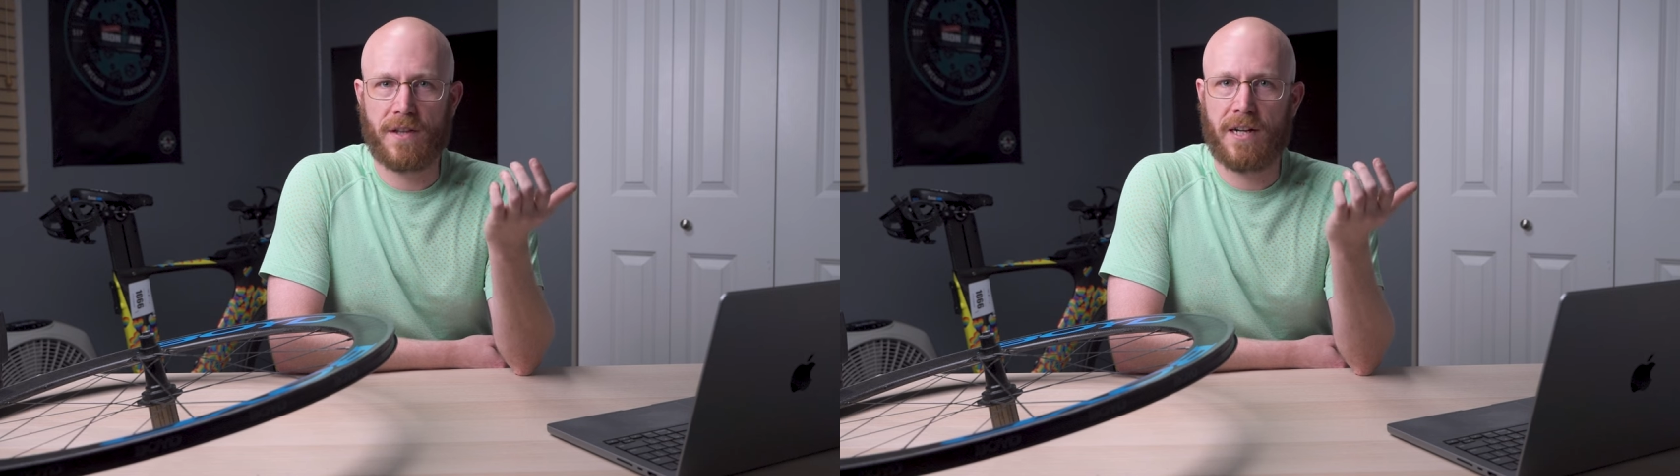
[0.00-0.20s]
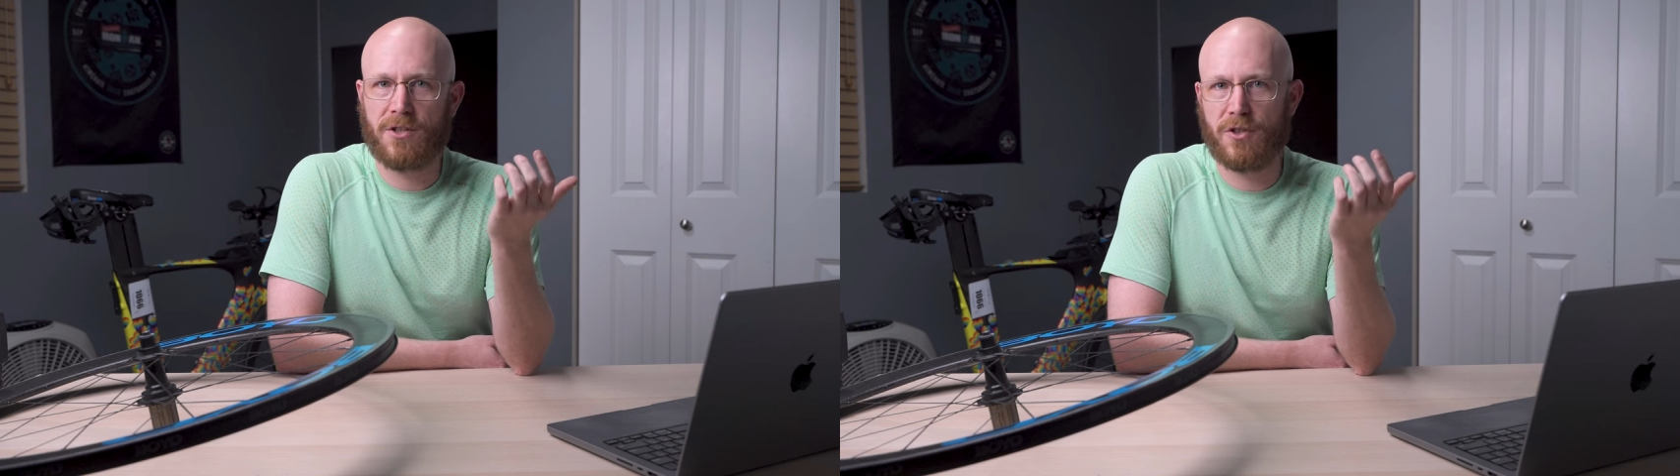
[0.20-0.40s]

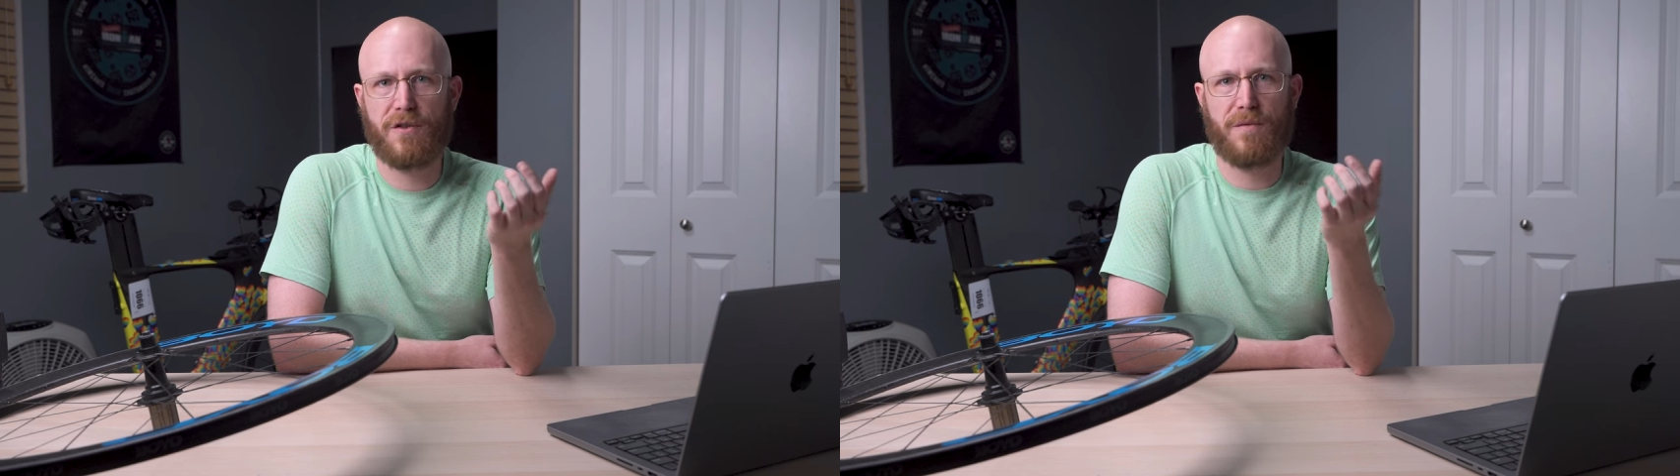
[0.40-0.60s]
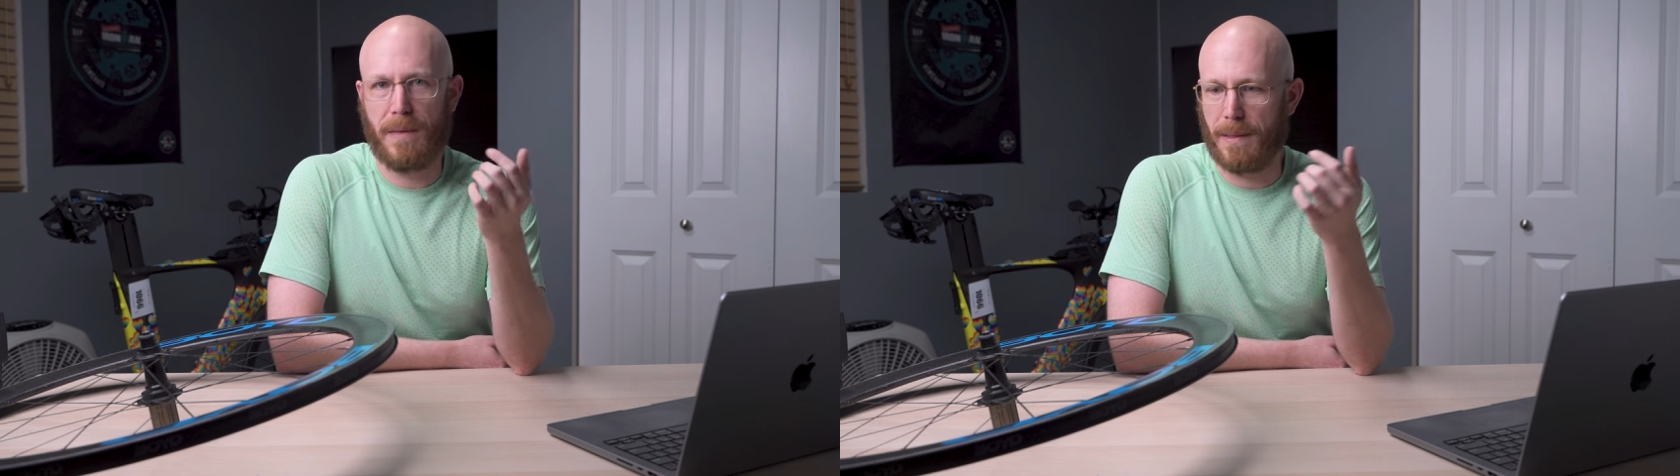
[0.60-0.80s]
than I should
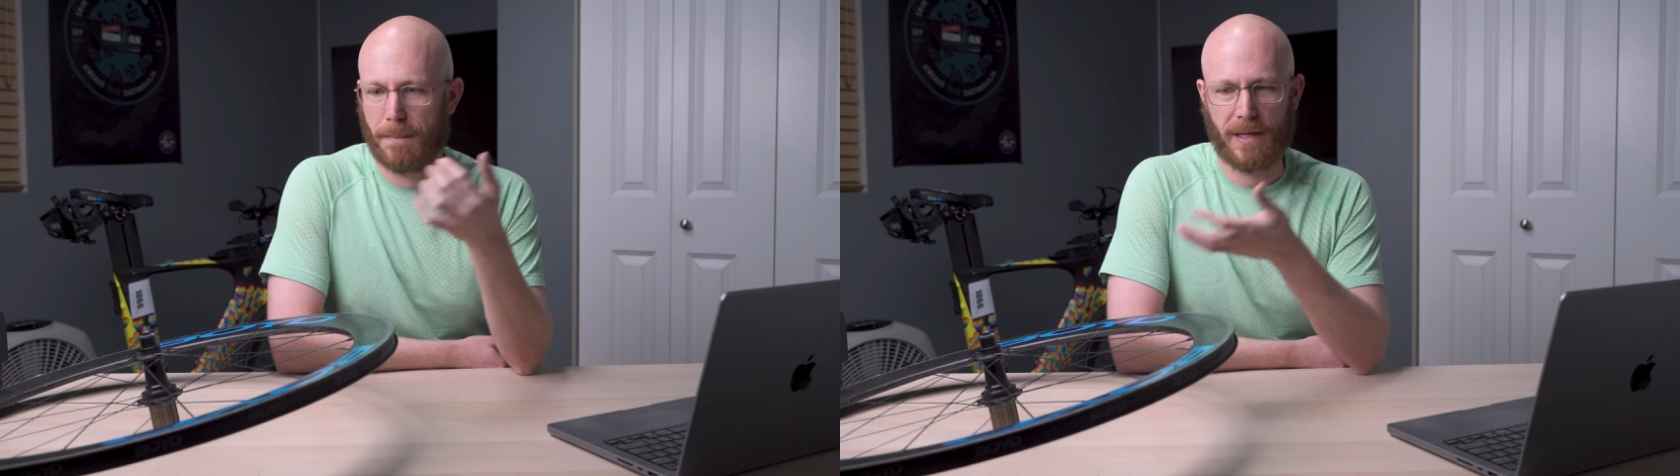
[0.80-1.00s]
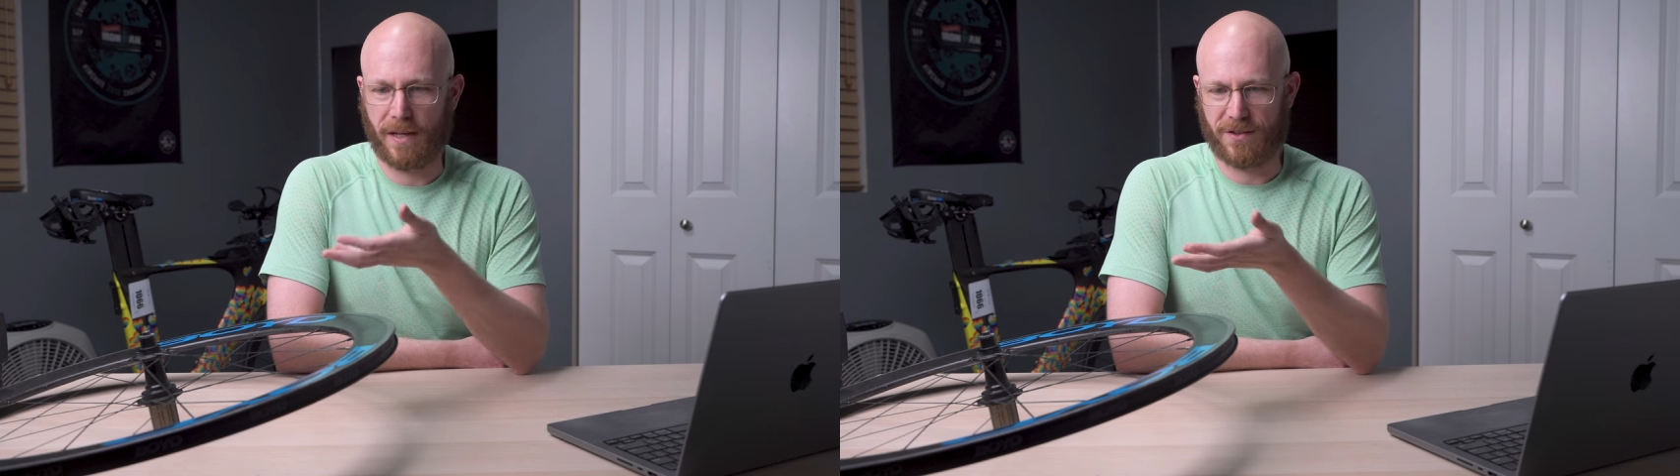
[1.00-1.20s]
have been
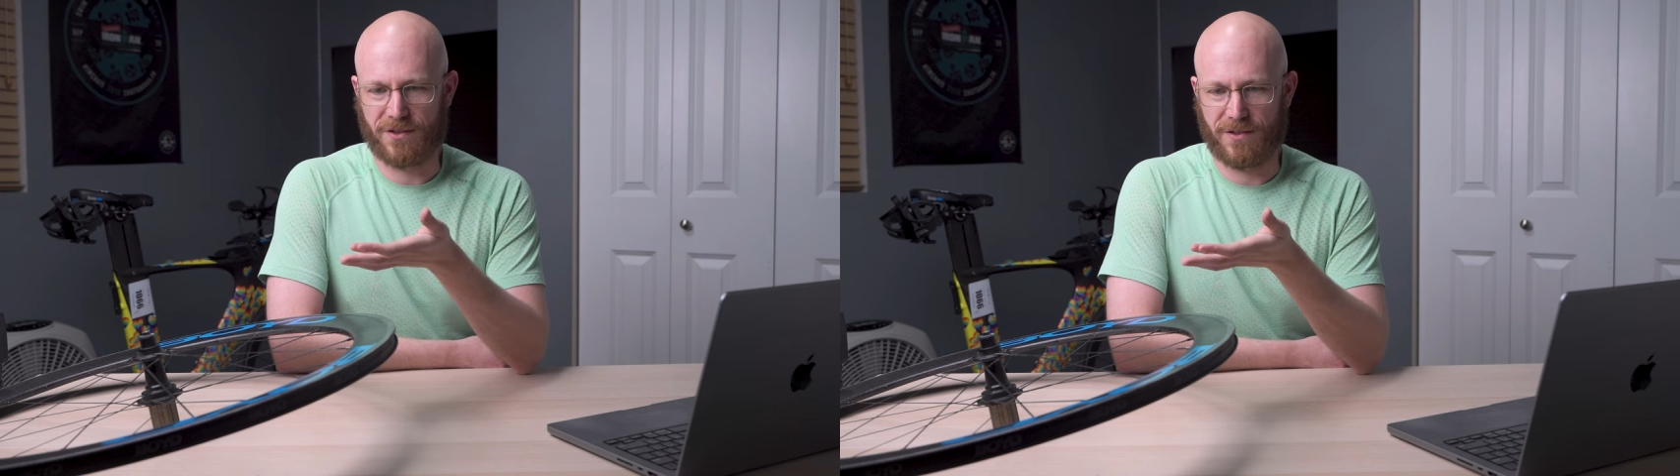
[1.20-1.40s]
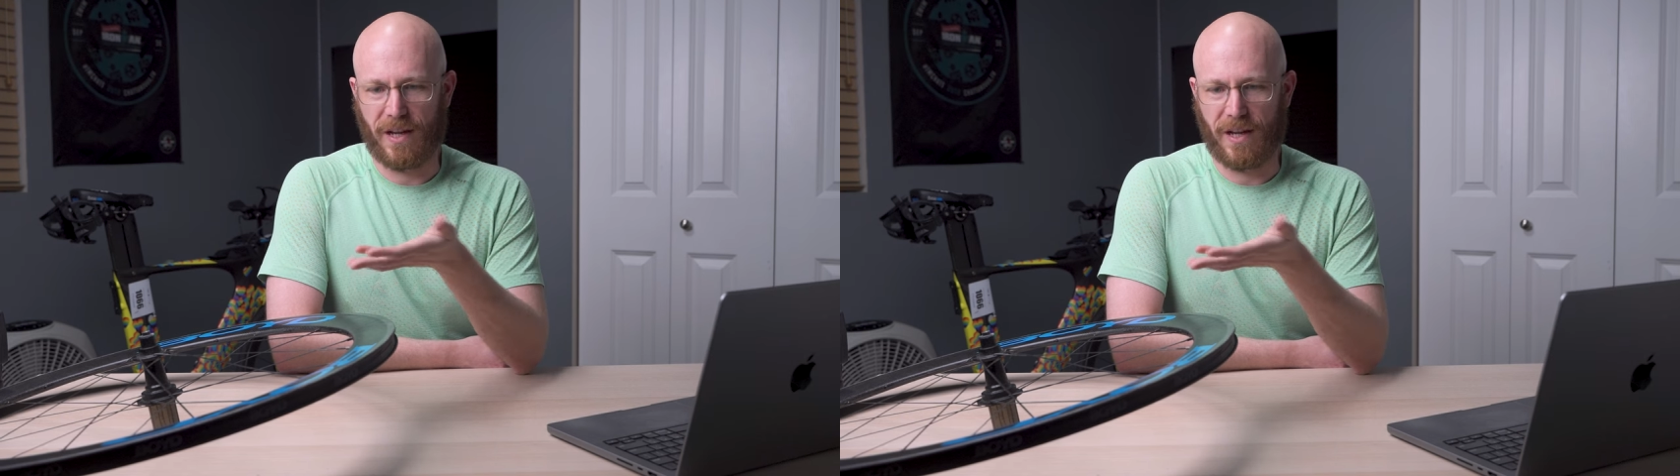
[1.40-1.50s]
because